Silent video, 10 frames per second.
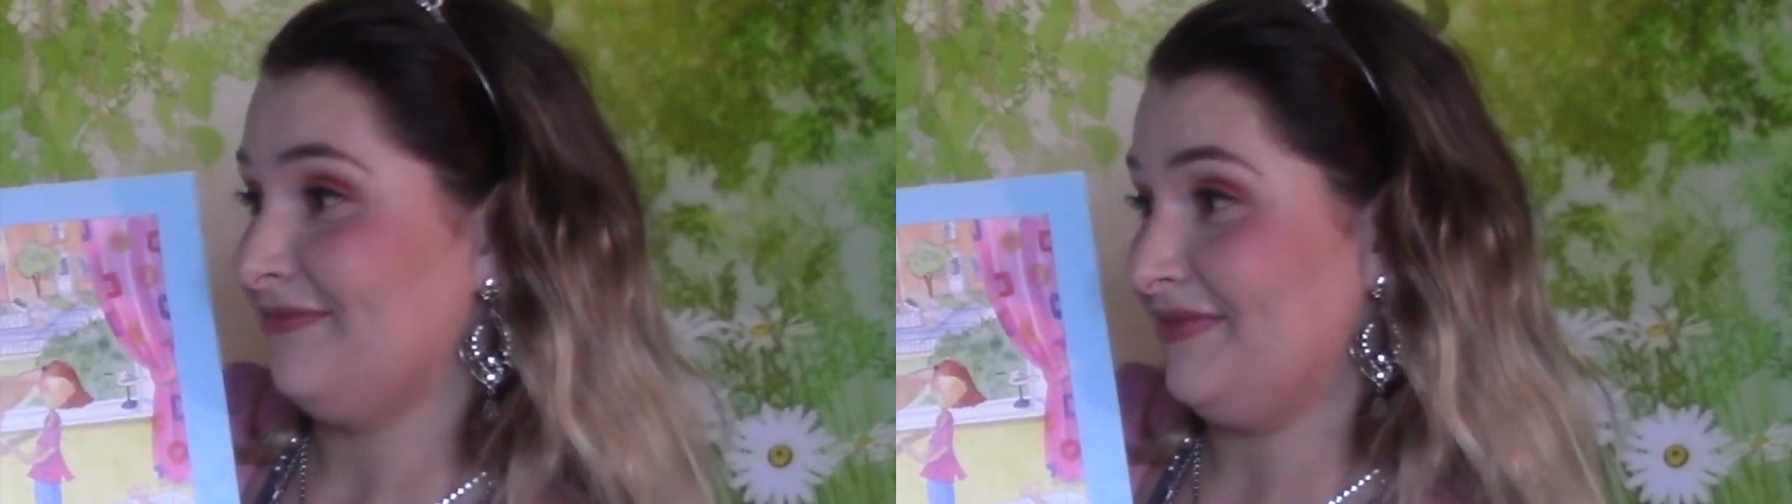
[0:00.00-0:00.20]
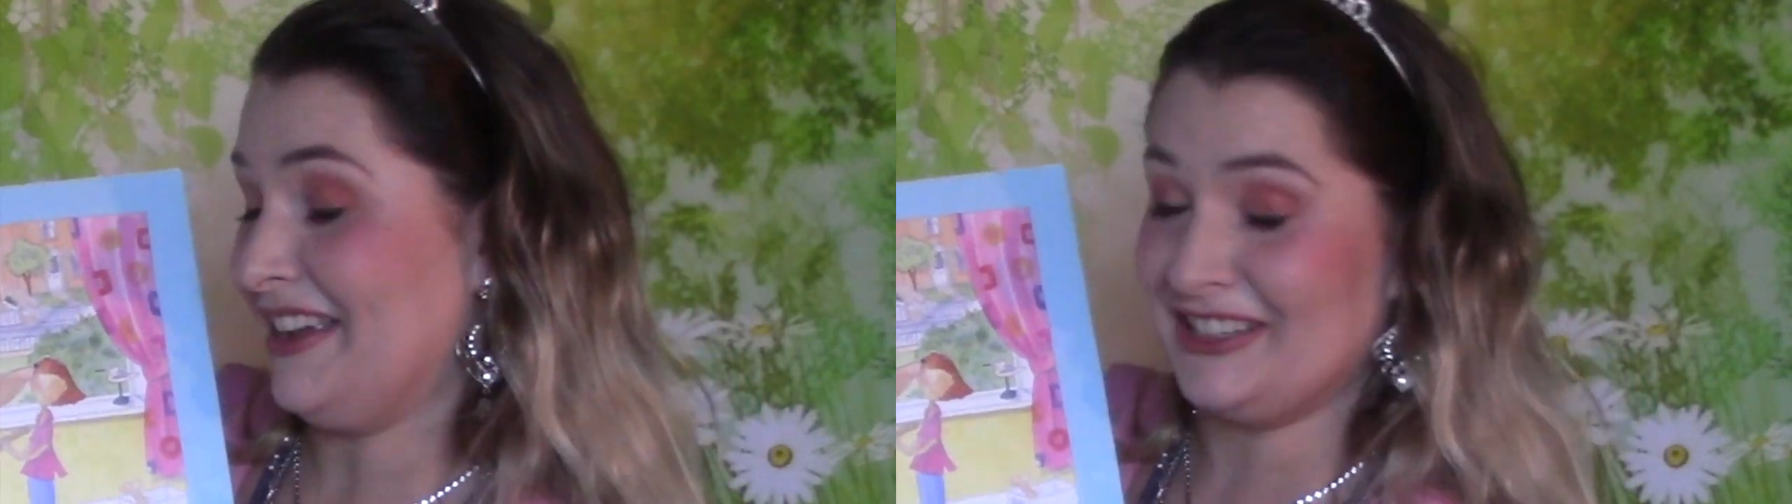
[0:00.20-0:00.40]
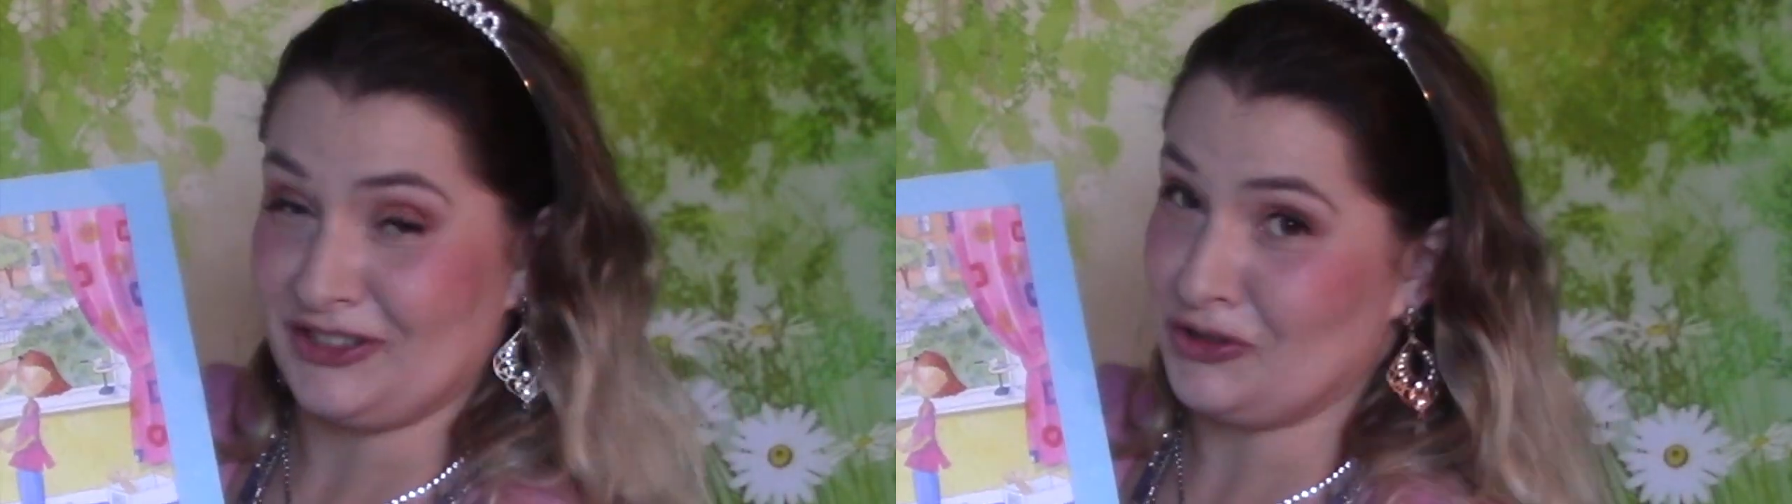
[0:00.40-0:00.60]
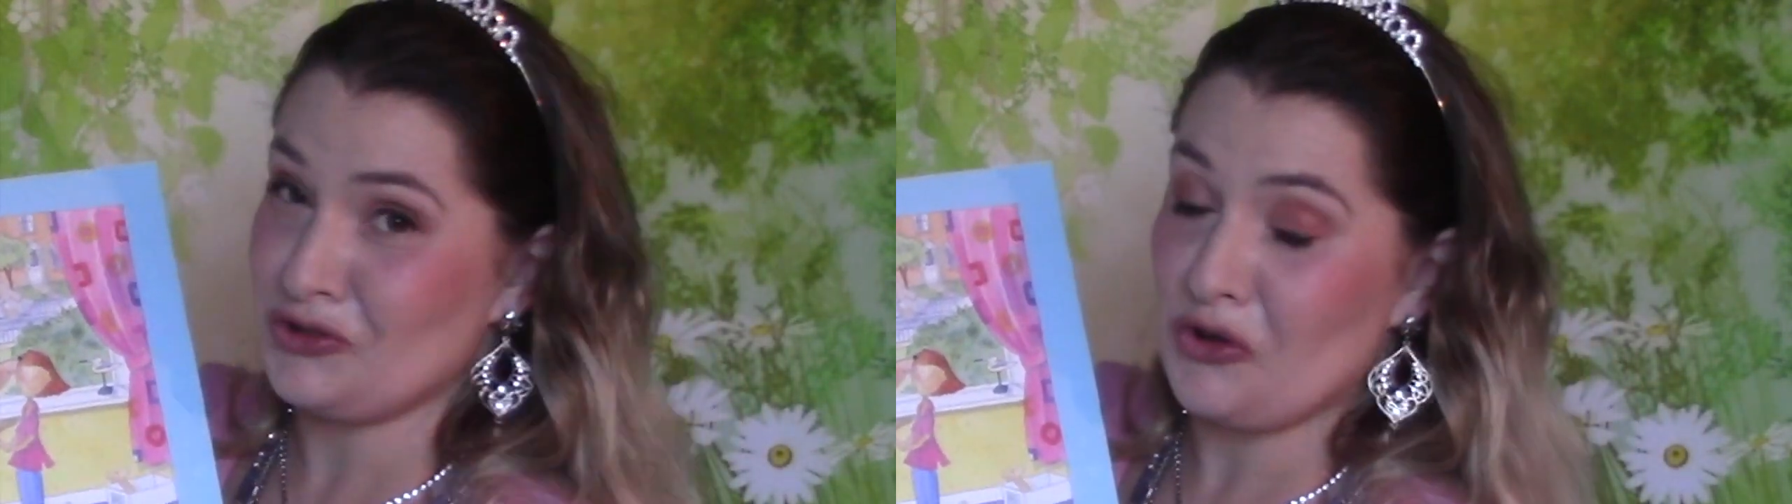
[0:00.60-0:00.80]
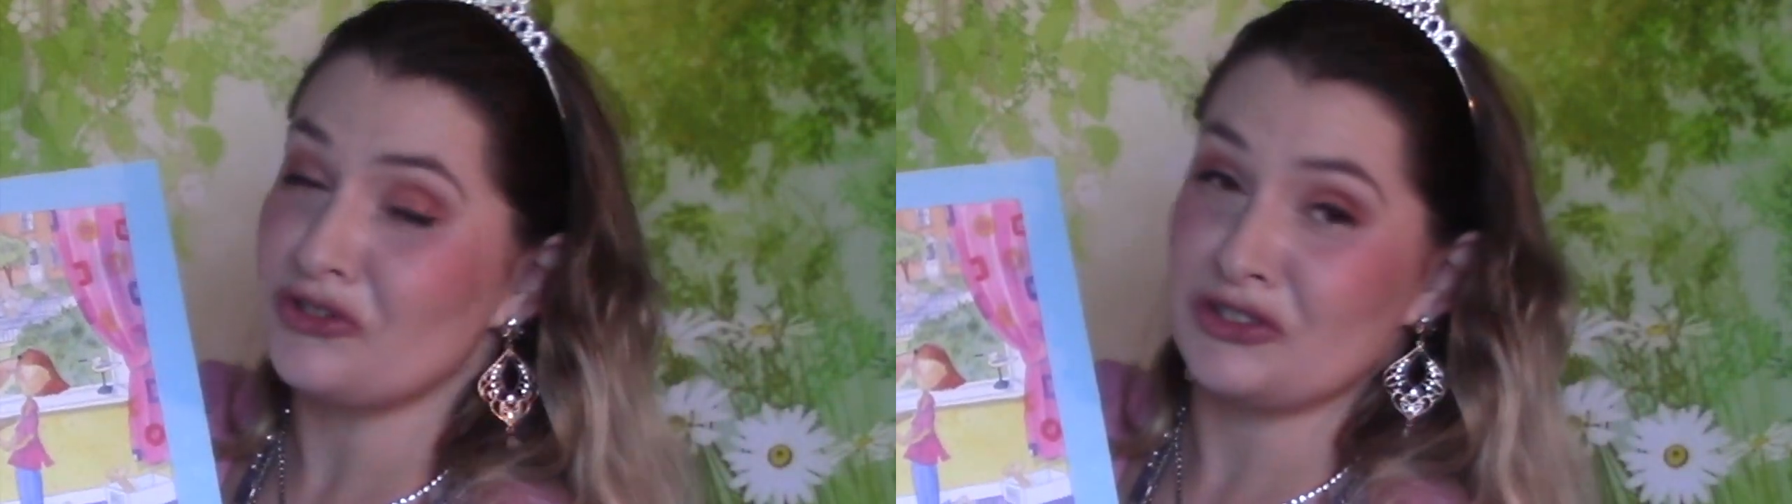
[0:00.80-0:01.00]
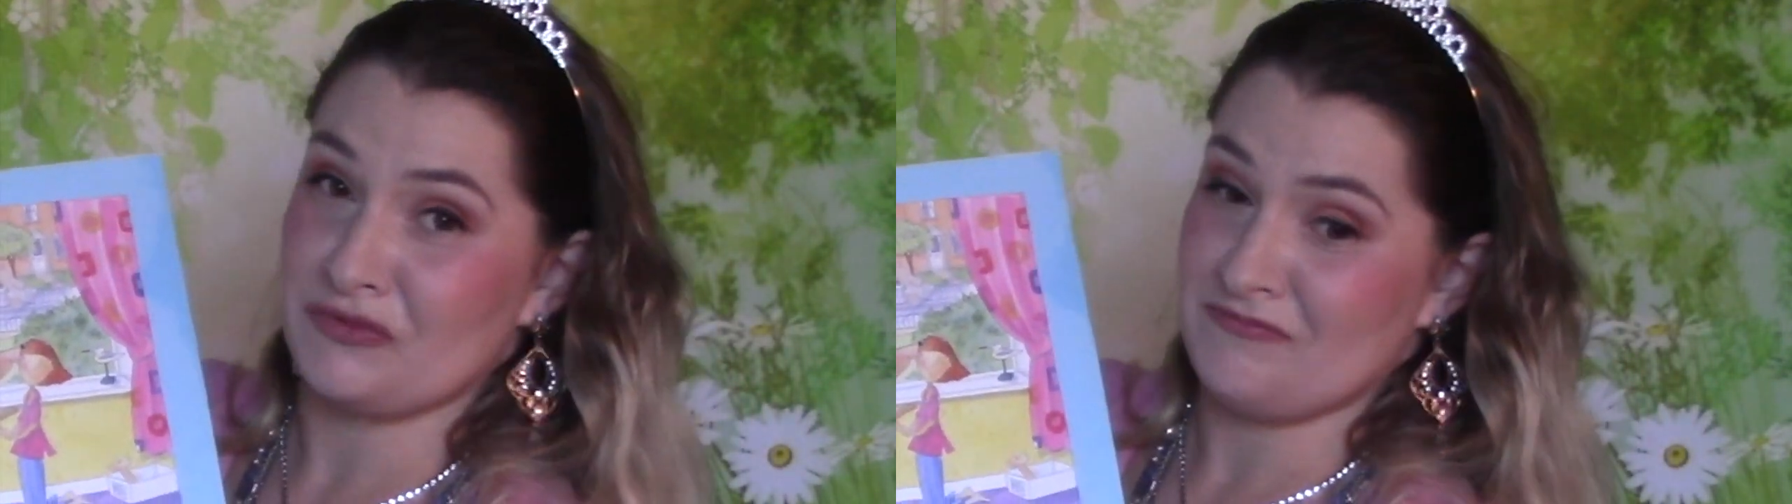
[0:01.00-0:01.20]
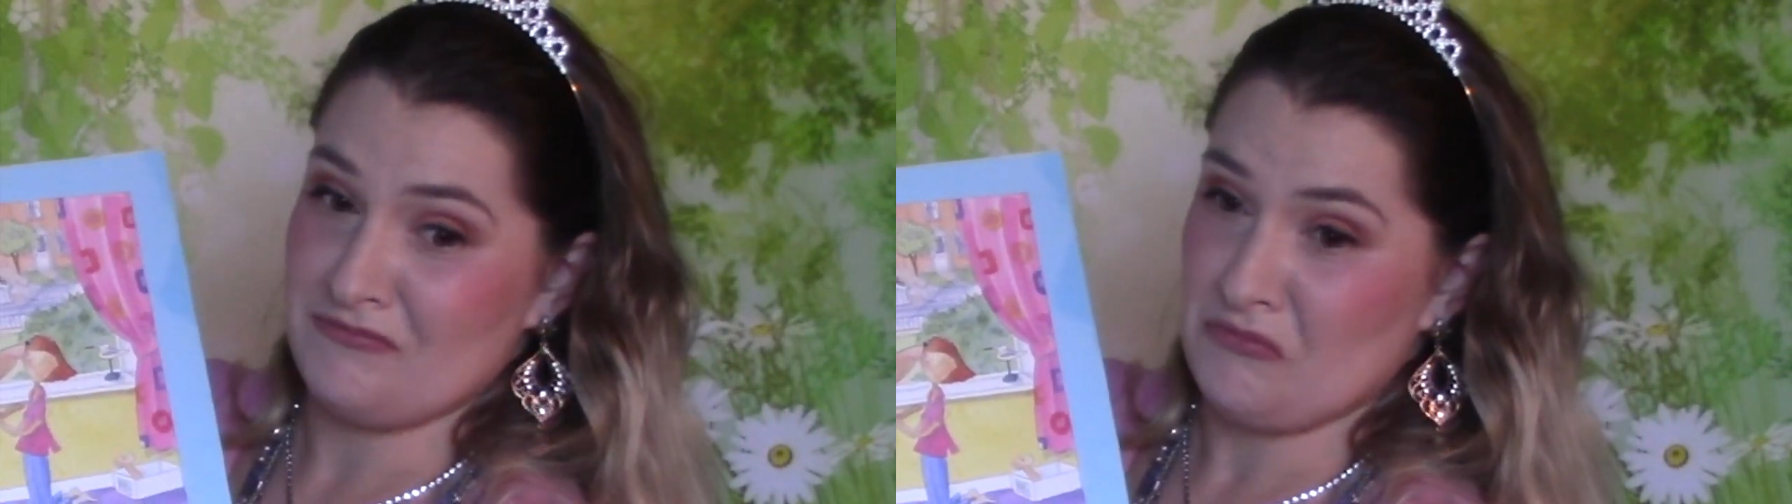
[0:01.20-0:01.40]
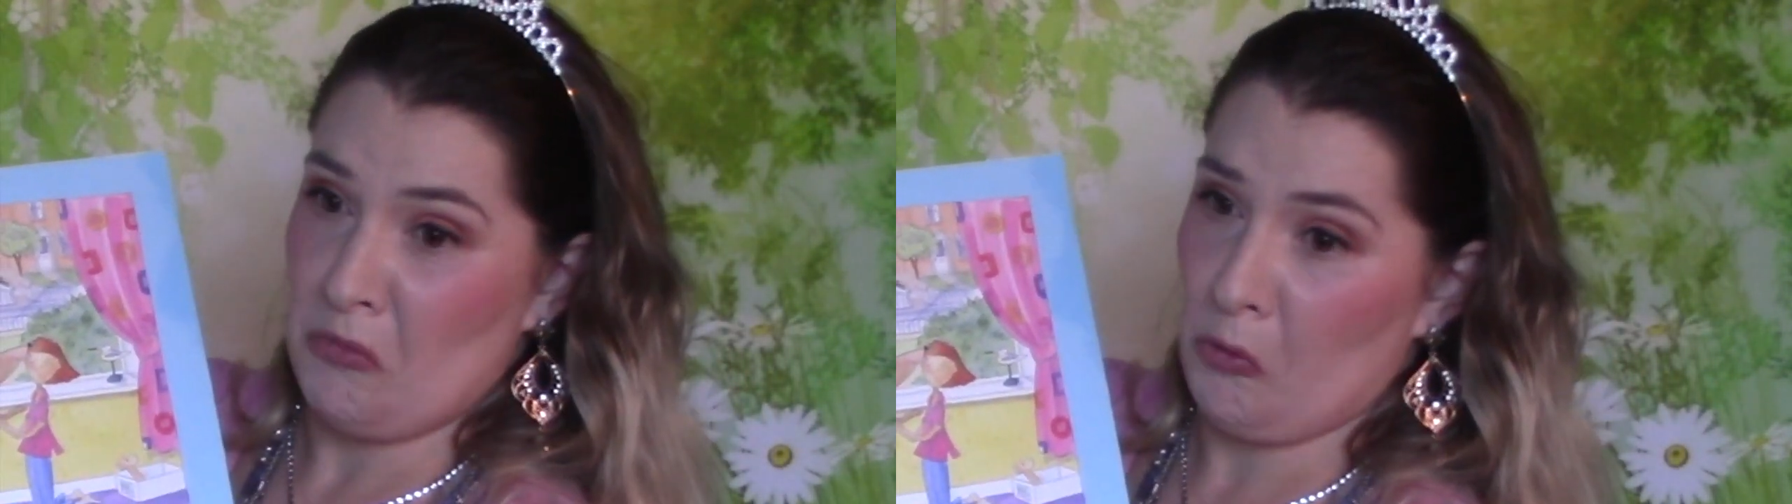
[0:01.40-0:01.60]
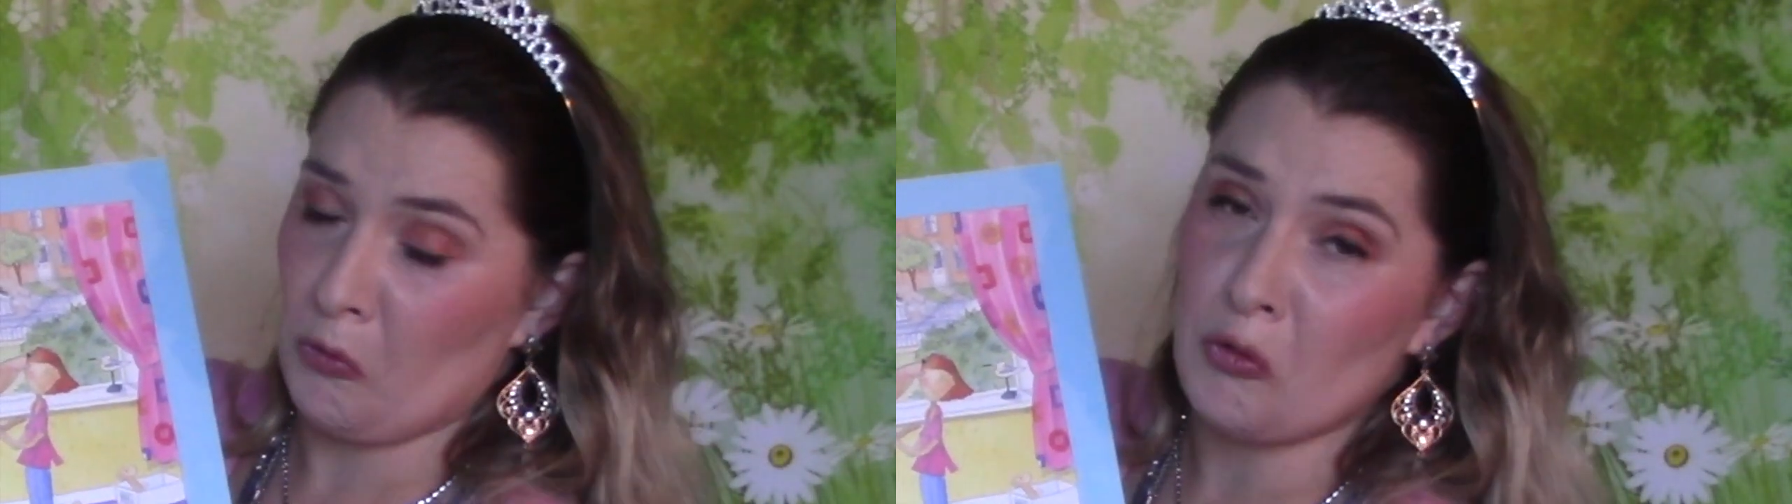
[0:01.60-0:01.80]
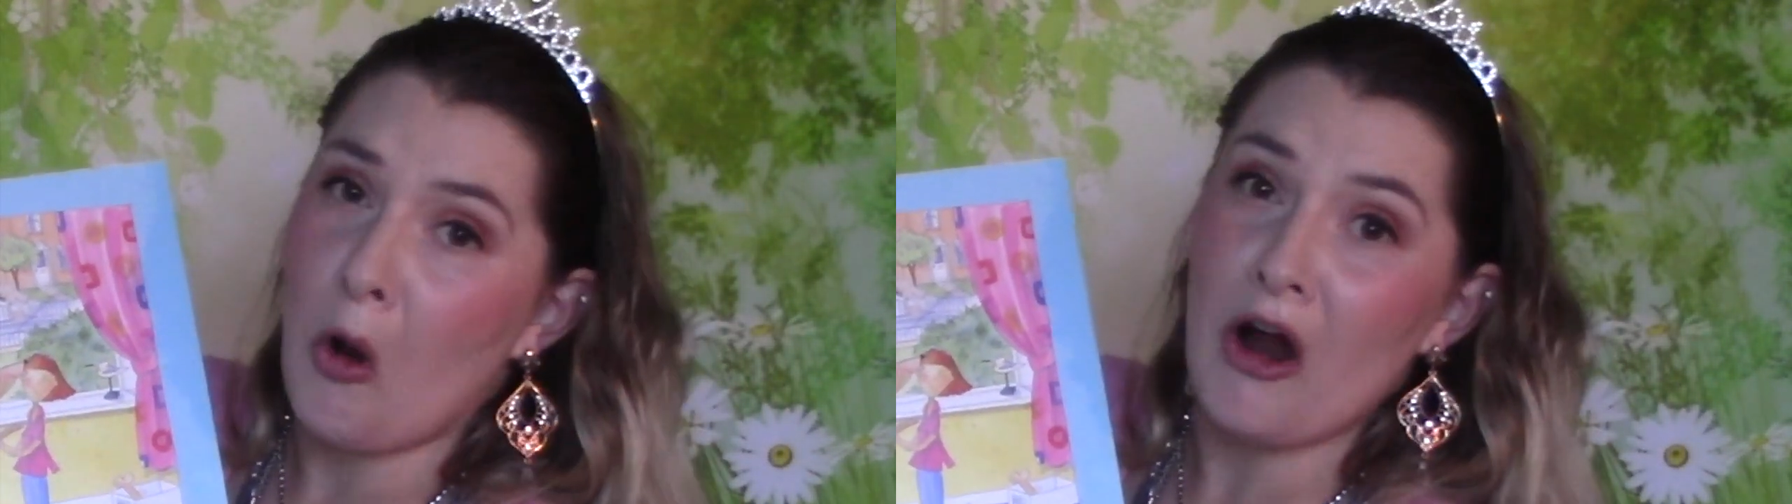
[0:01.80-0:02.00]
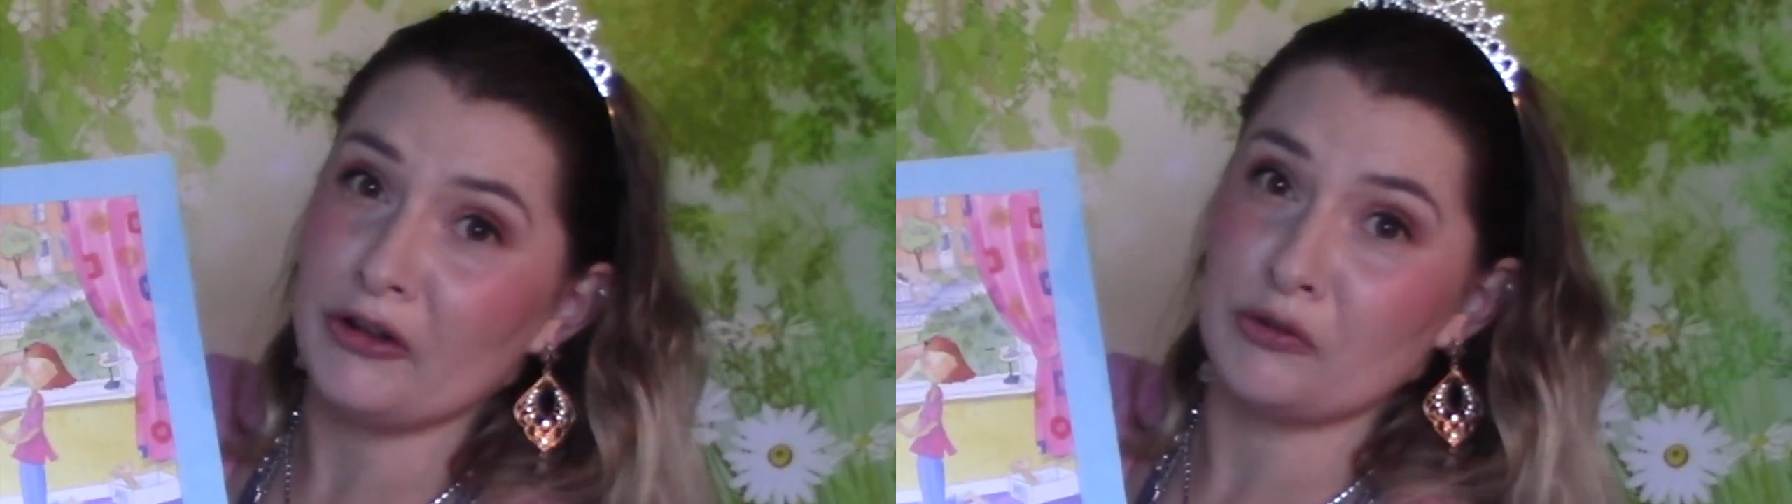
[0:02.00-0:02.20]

It's just not